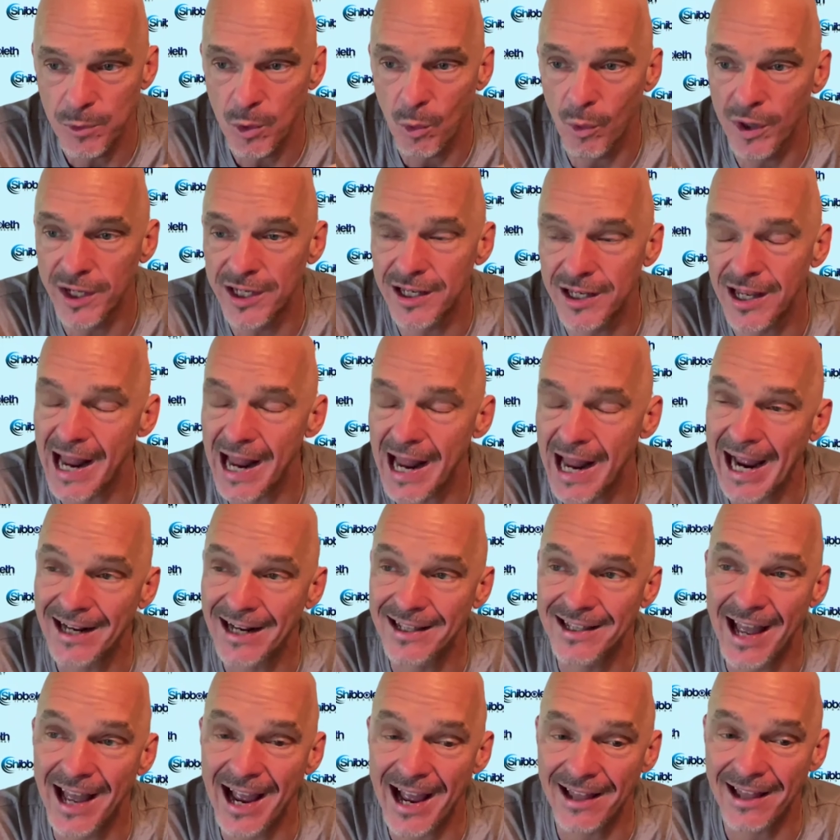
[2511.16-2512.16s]
We could
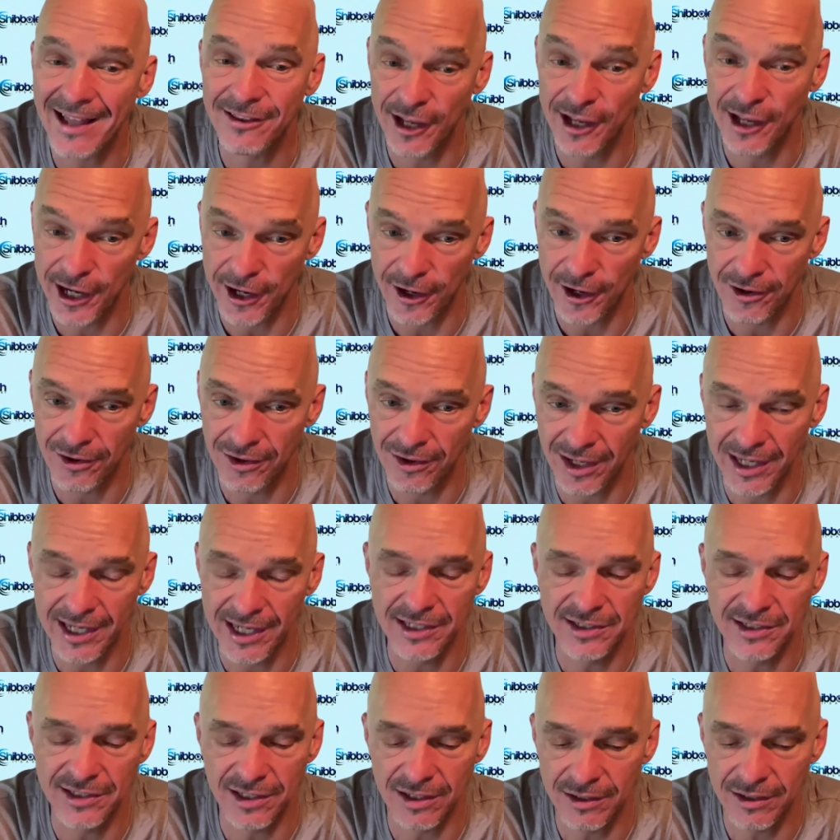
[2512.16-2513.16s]
add that there,
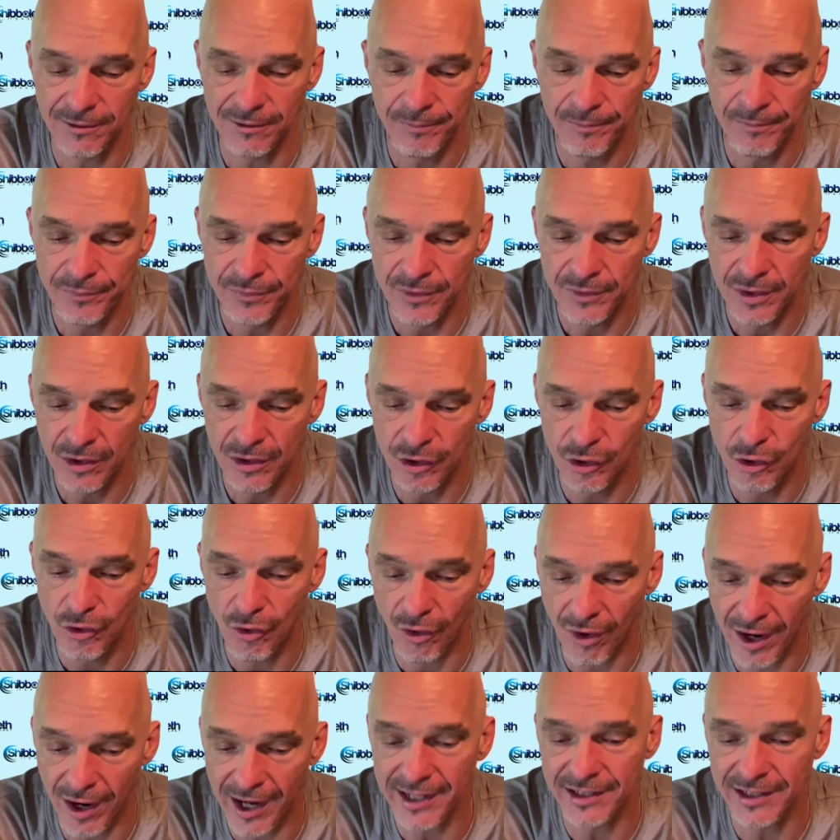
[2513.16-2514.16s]
Lisa.
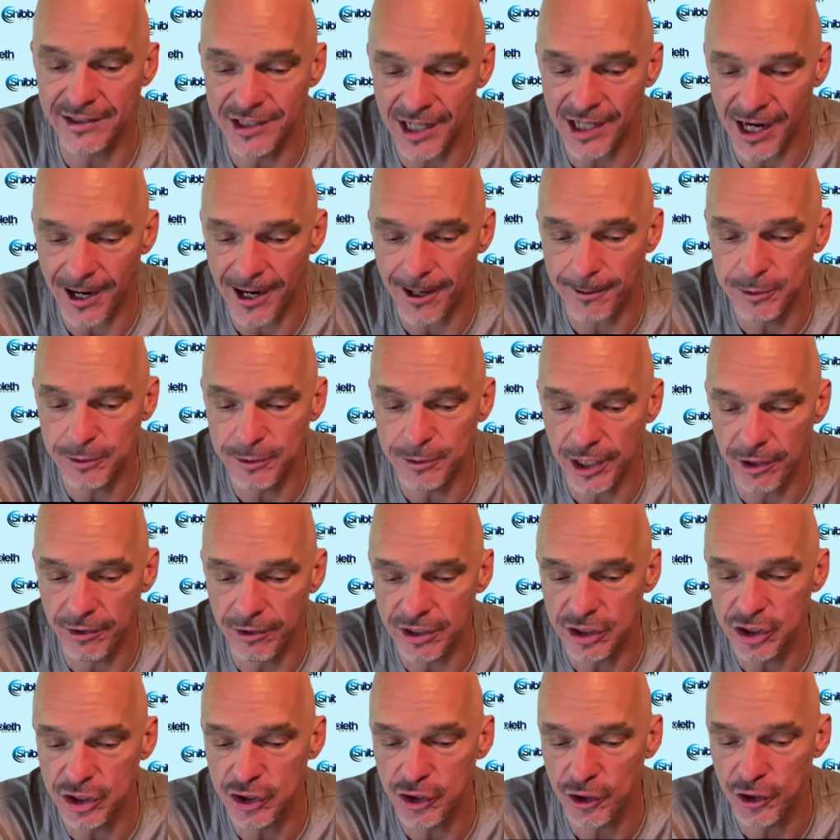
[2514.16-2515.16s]
Great job,
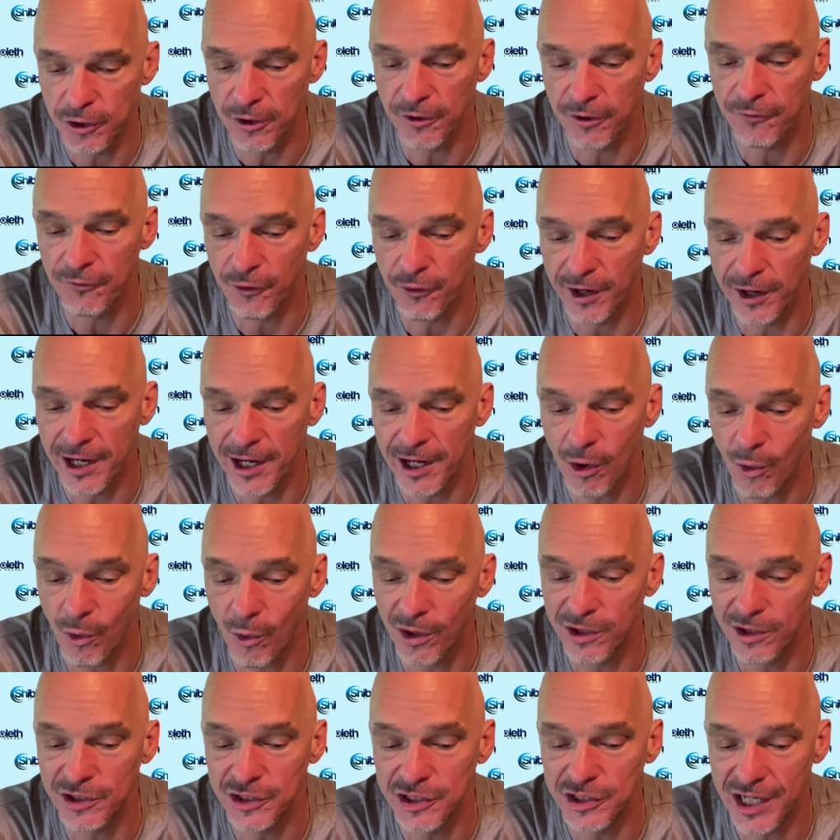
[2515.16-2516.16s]
Jody. Sugar free
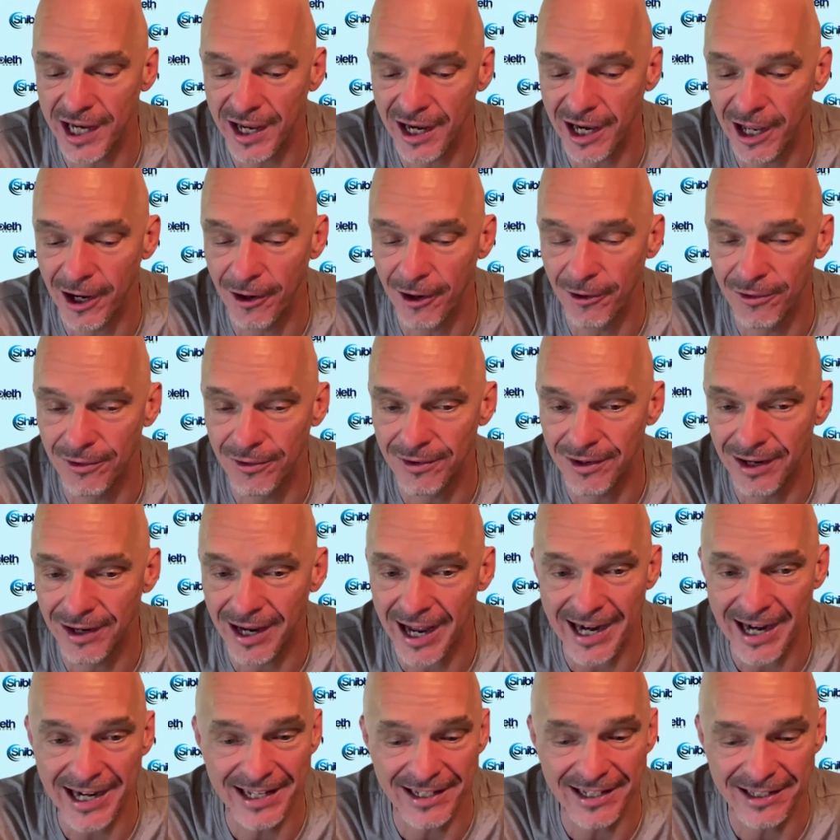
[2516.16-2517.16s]
orange jello.
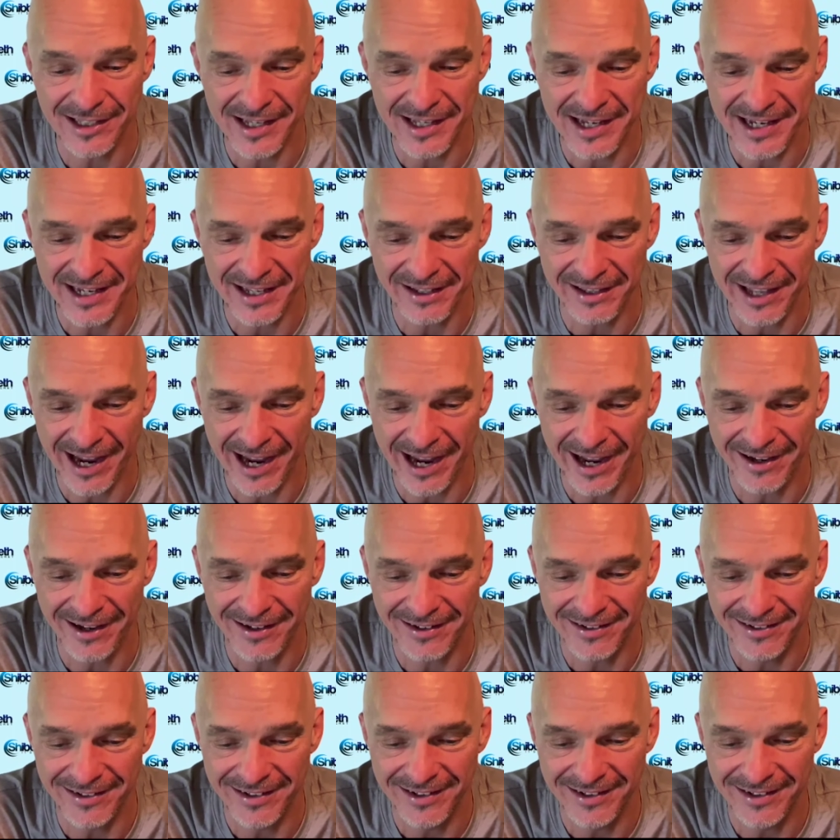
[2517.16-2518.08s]
I didn't think of that.